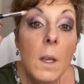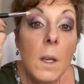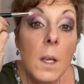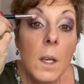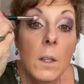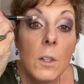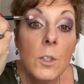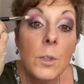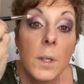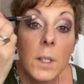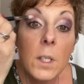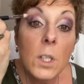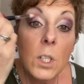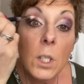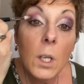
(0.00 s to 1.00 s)
in the
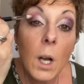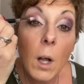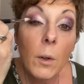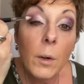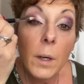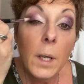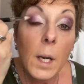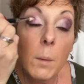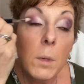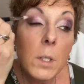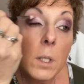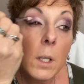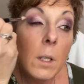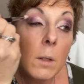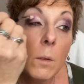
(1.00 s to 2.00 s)
transition color, and I'm just
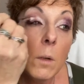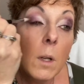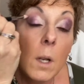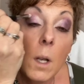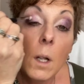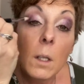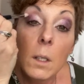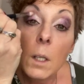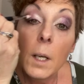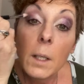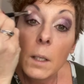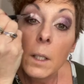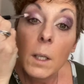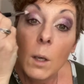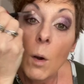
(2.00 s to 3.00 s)
going to
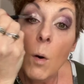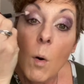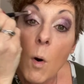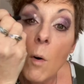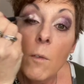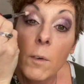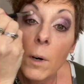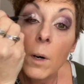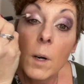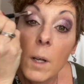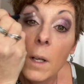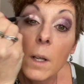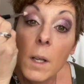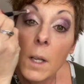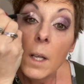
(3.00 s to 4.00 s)
lightly go over
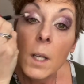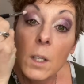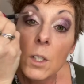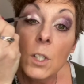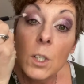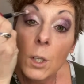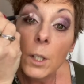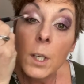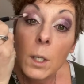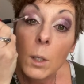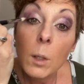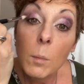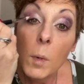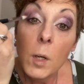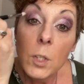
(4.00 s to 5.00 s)
in
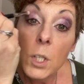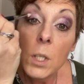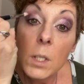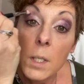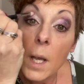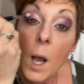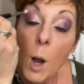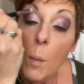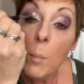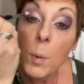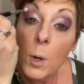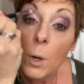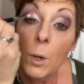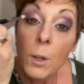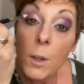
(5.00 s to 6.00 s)
circular motion to help
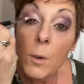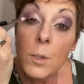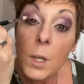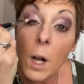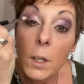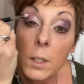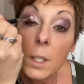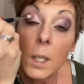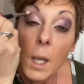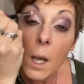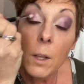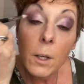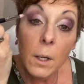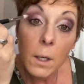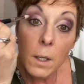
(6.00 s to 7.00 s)
pull those all
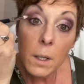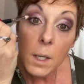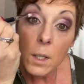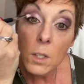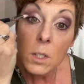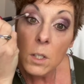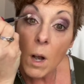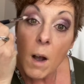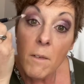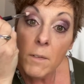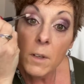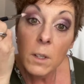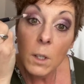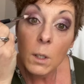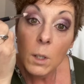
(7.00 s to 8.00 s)
together and
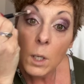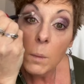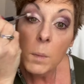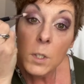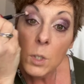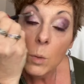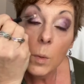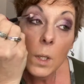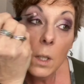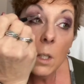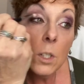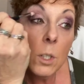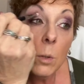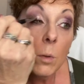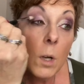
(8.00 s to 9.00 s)
soften the look between the
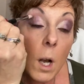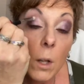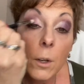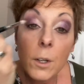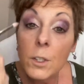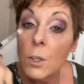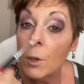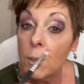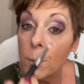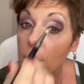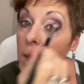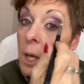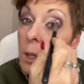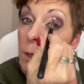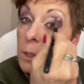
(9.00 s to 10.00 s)
two colors or three
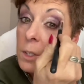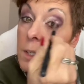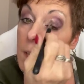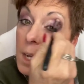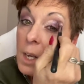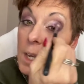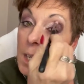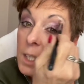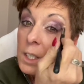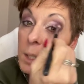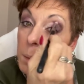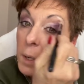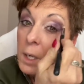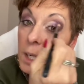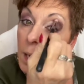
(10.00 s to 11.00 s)
colors,
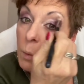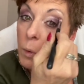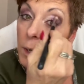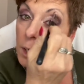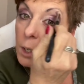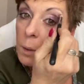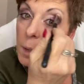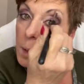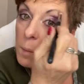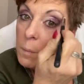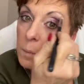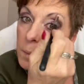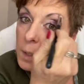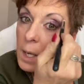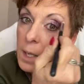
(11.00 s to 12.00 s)
depending on where you're
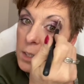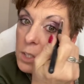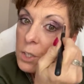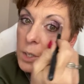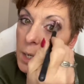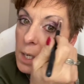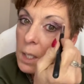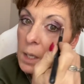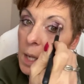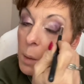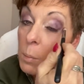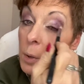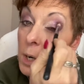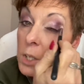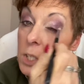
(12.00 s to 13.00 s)
concentrating that
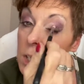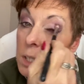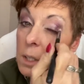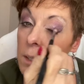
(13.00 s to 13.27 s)
brush.